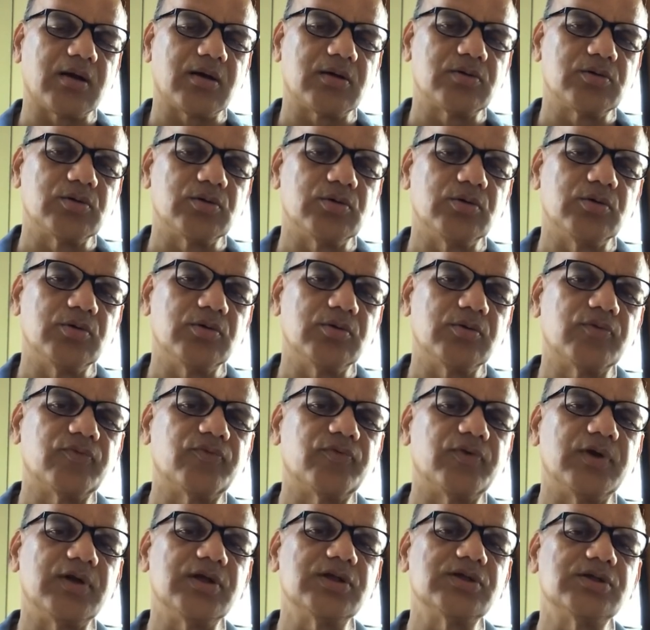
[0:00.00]
to
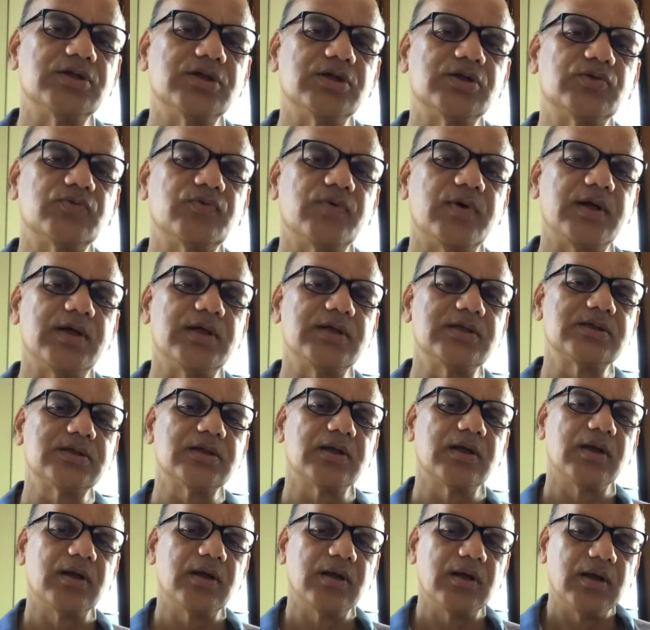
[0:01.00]
finish these welds.
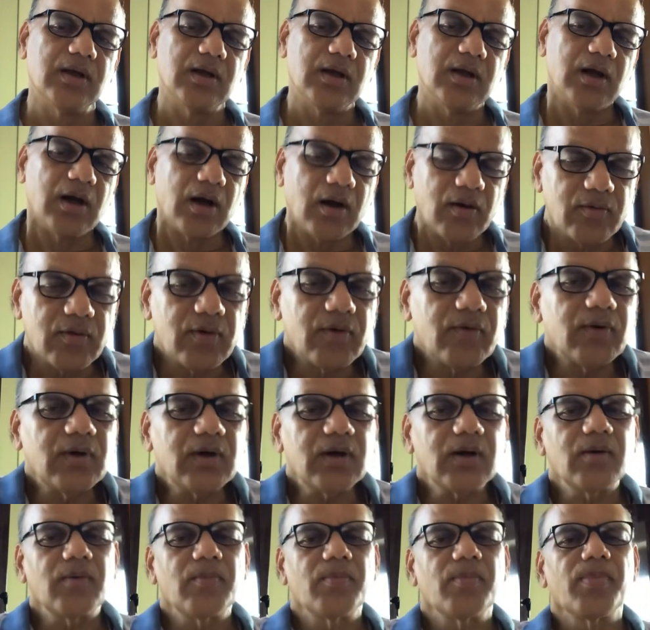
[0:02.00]
However,
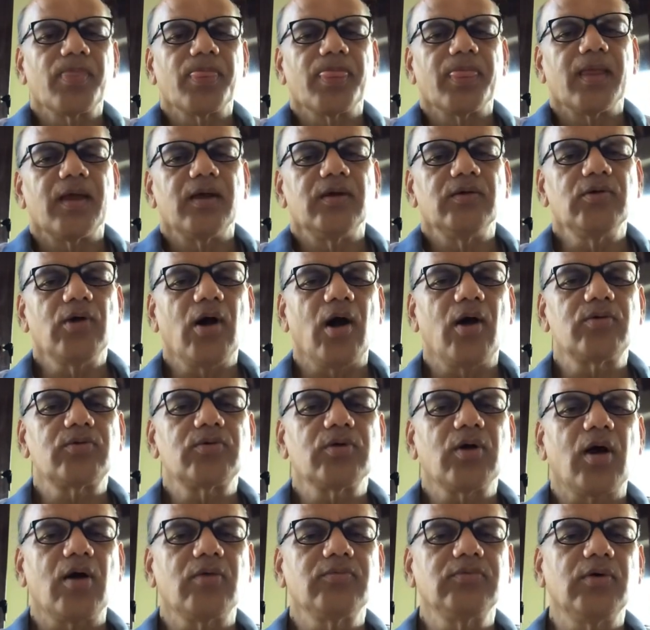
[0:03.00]
you have
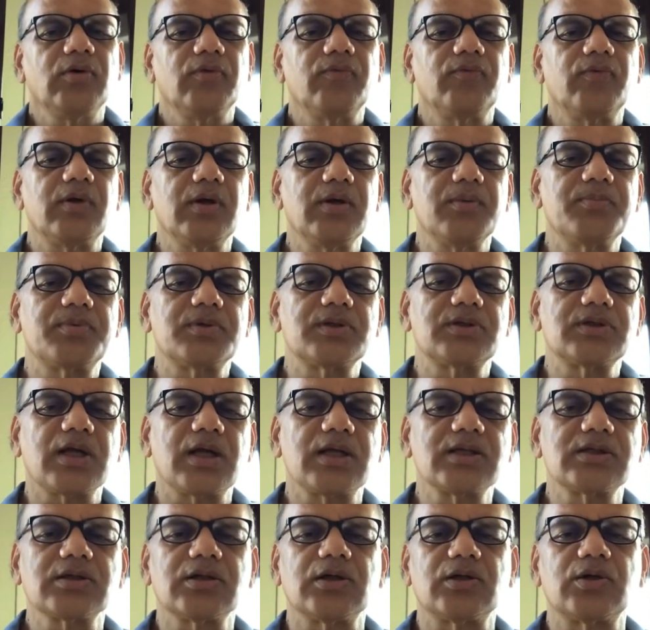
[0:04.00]
to have a very
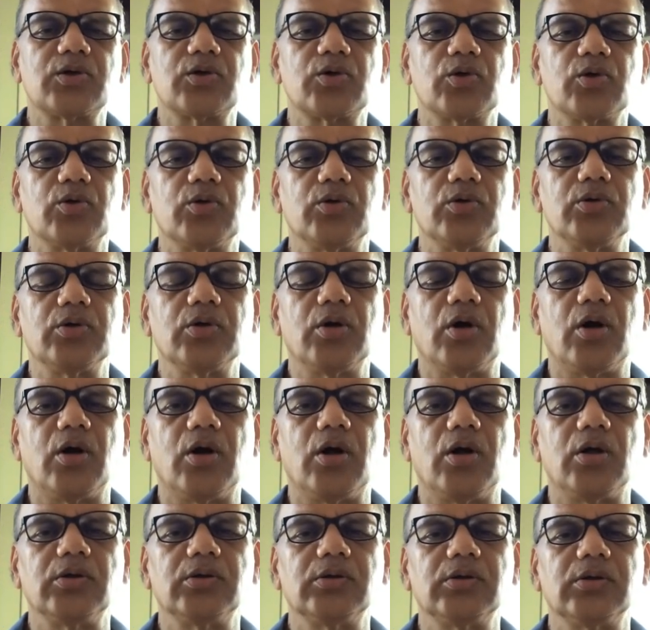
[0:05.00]
precise control
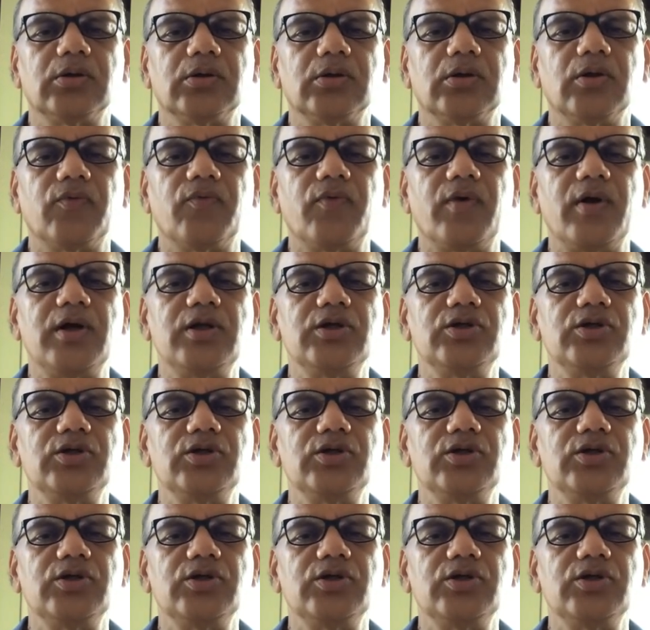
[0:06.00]
on the weld